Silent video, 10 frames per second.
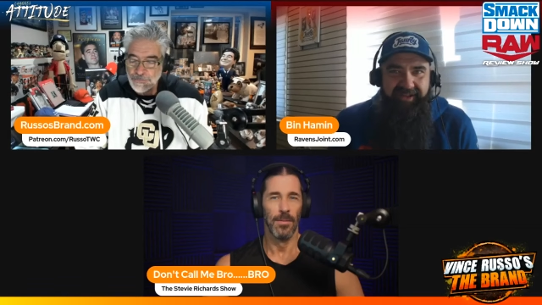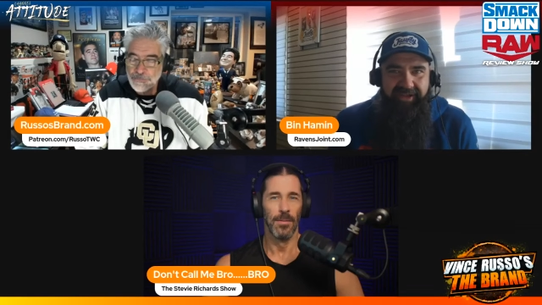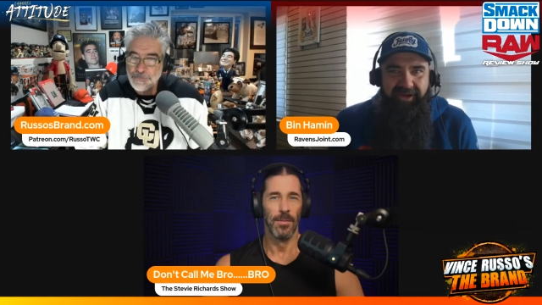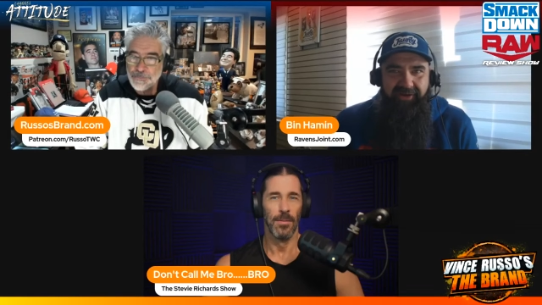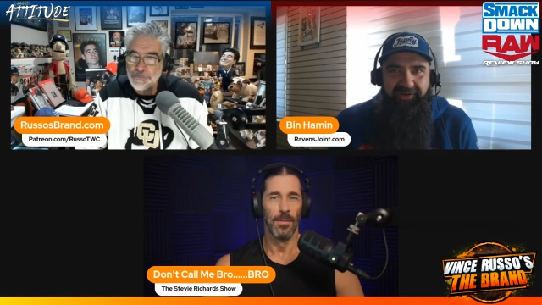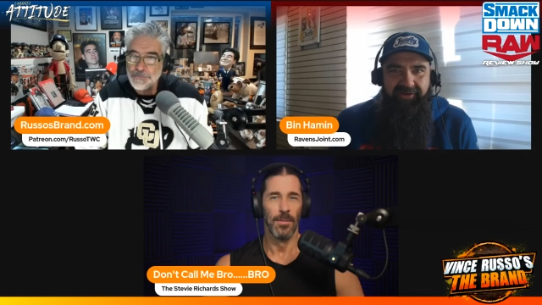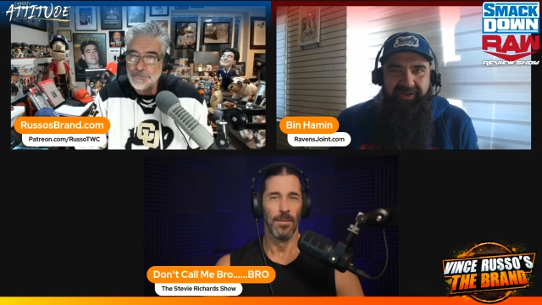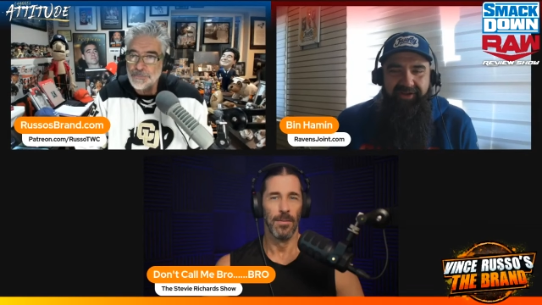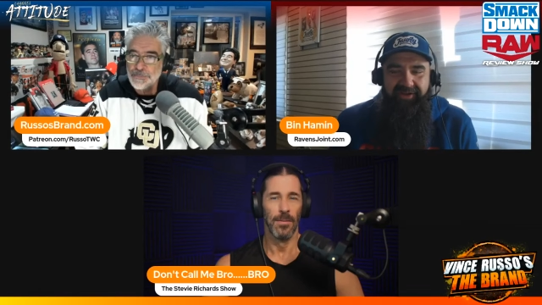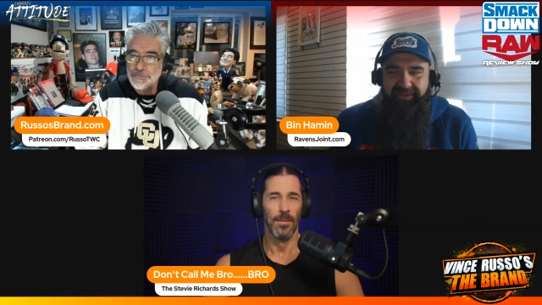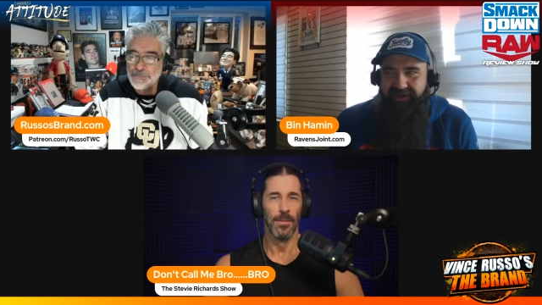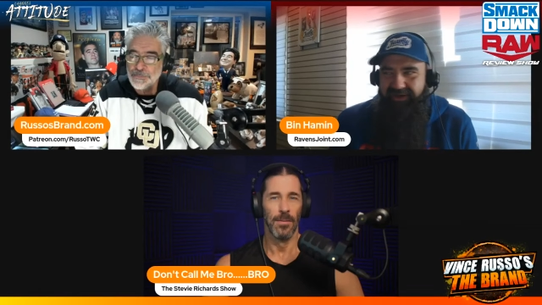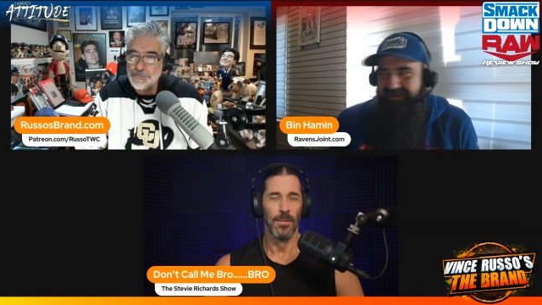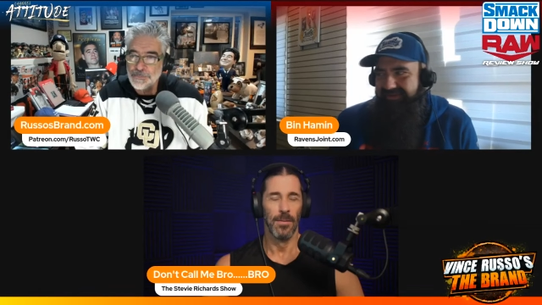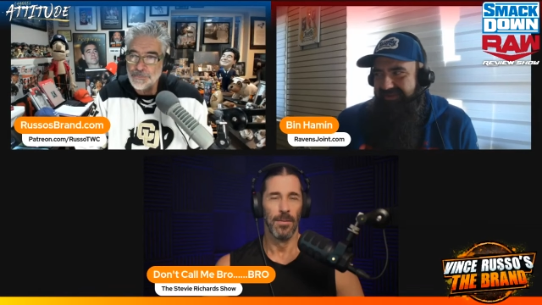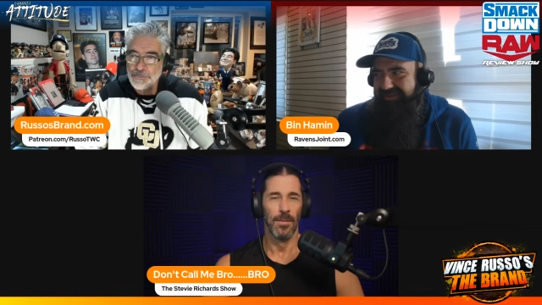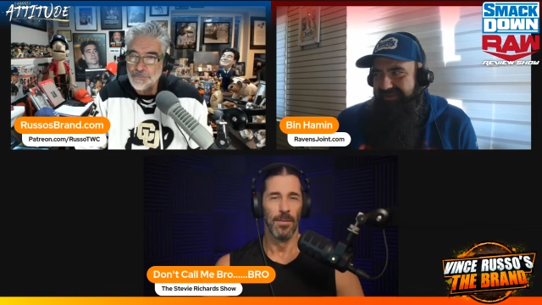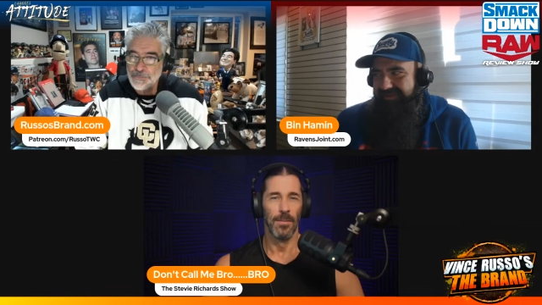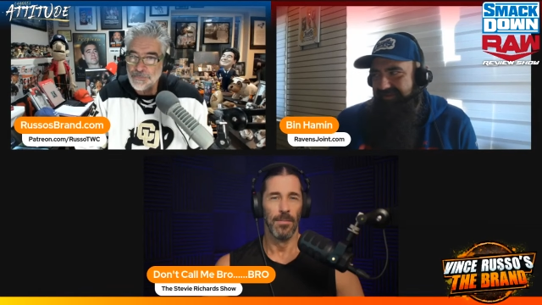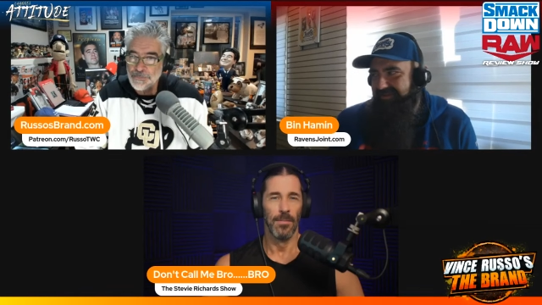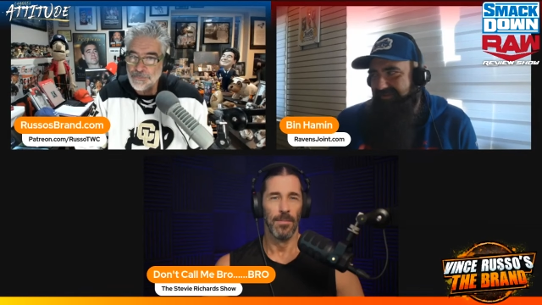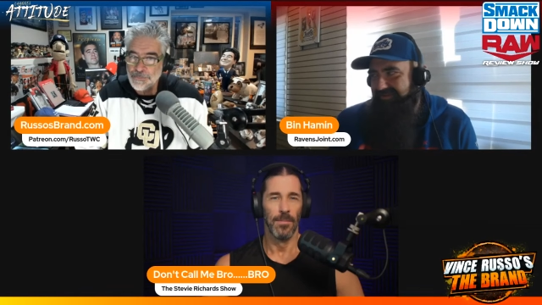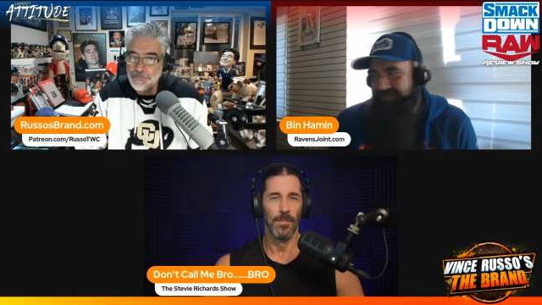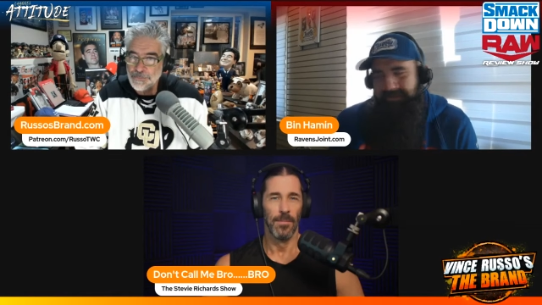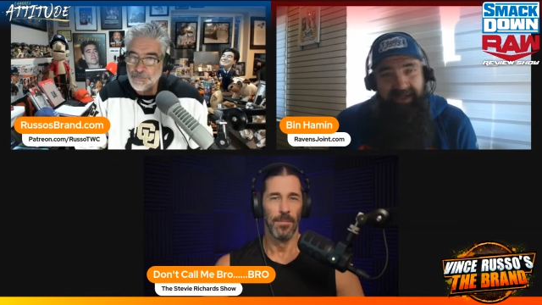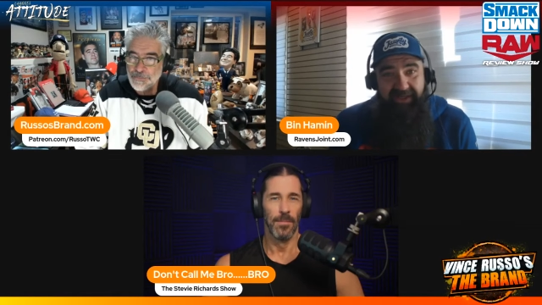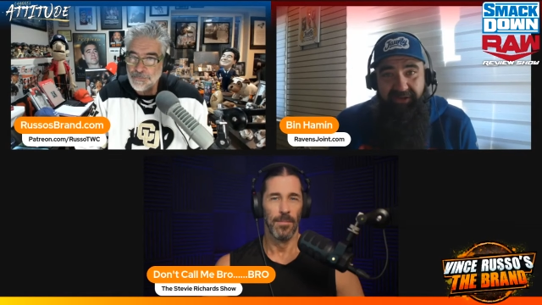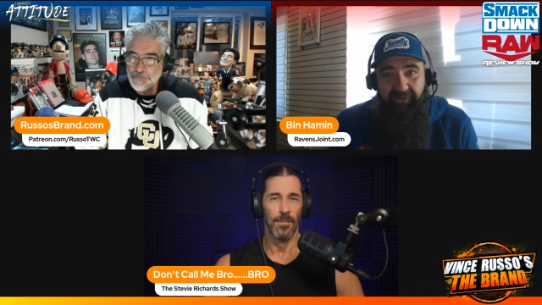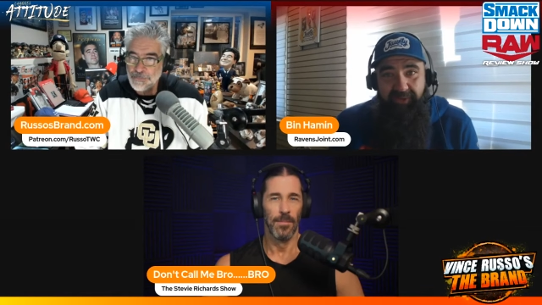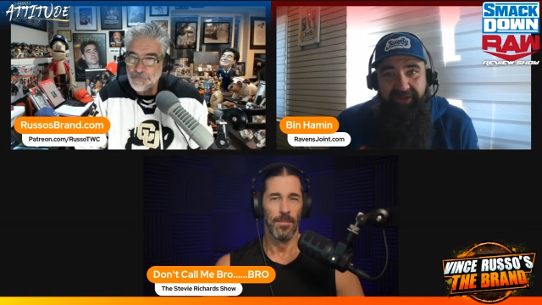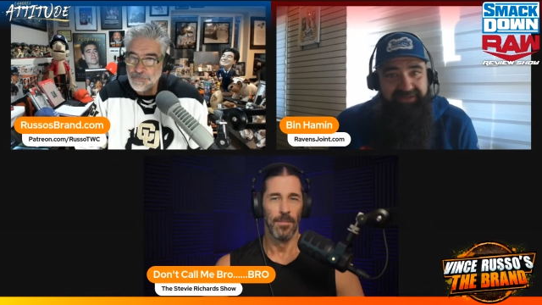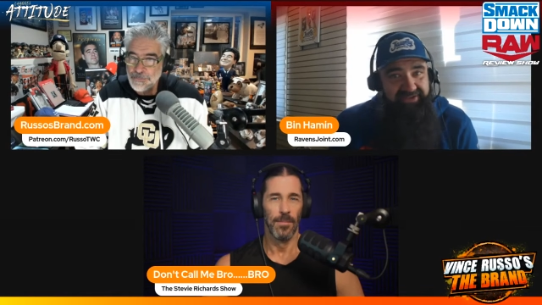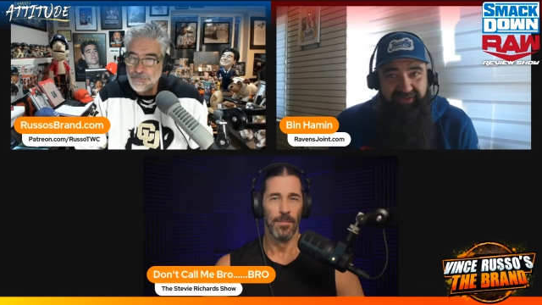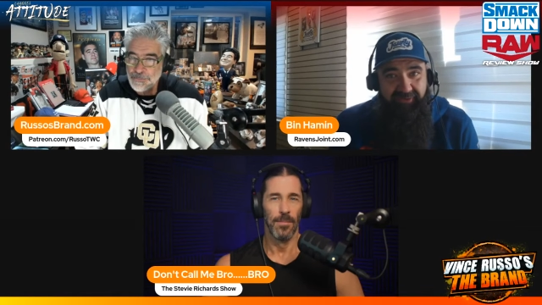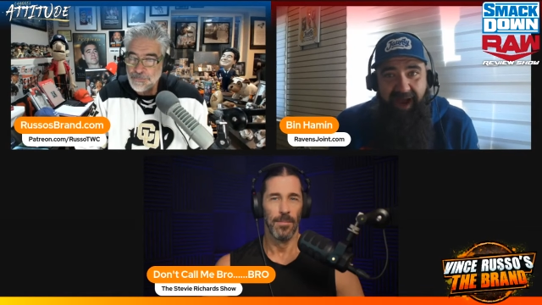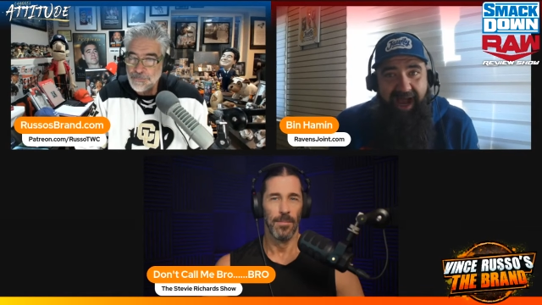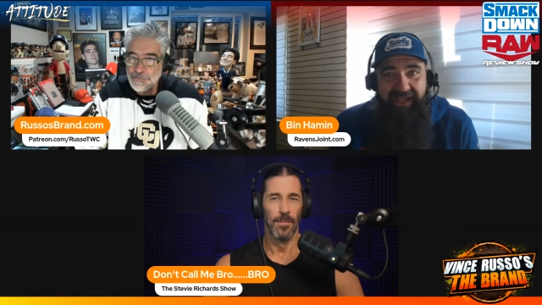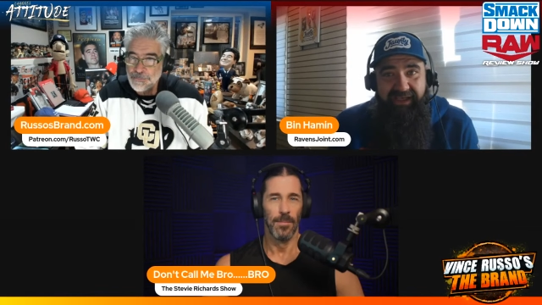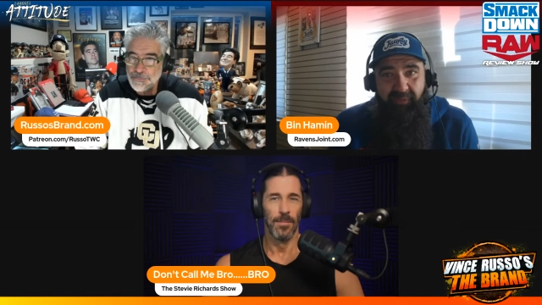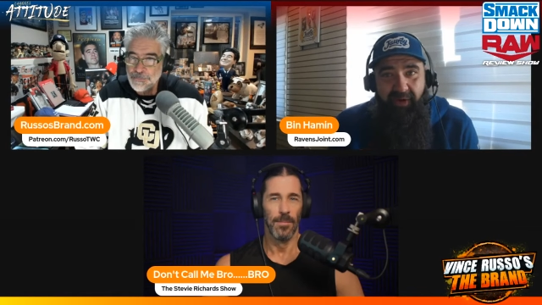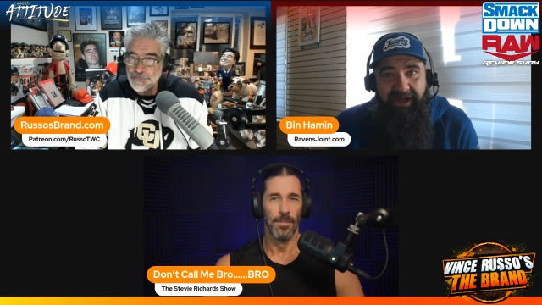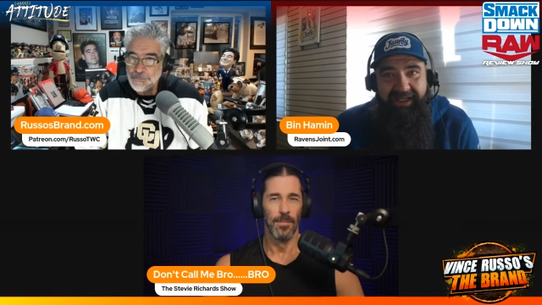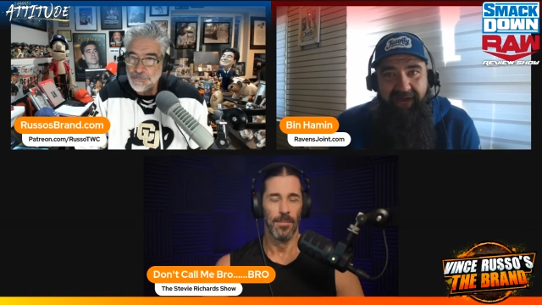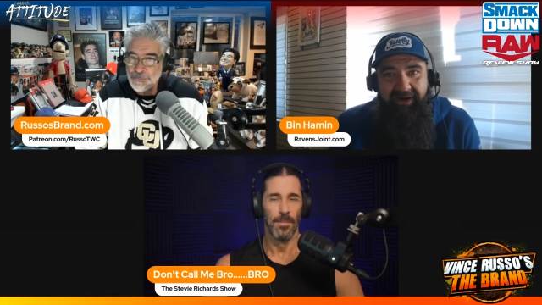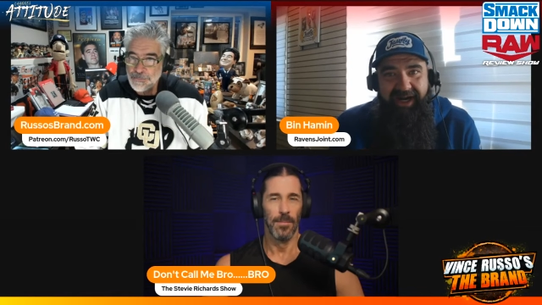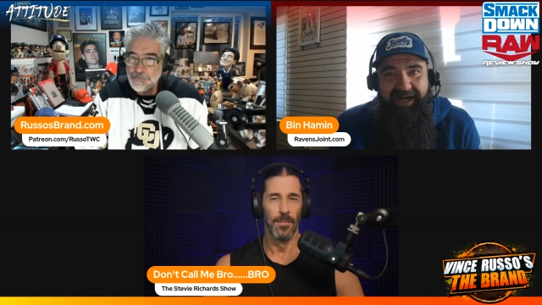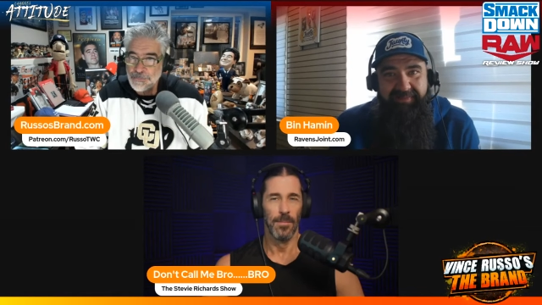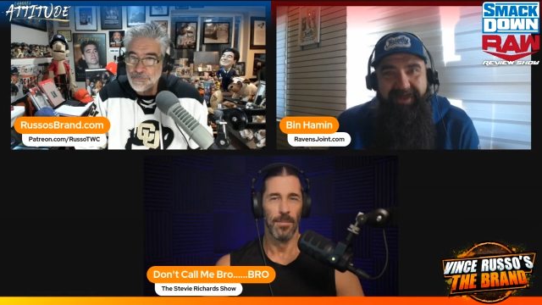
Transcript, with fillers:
Speaker 1: you know, there there's spinning their wheels because the Rock can walk out at any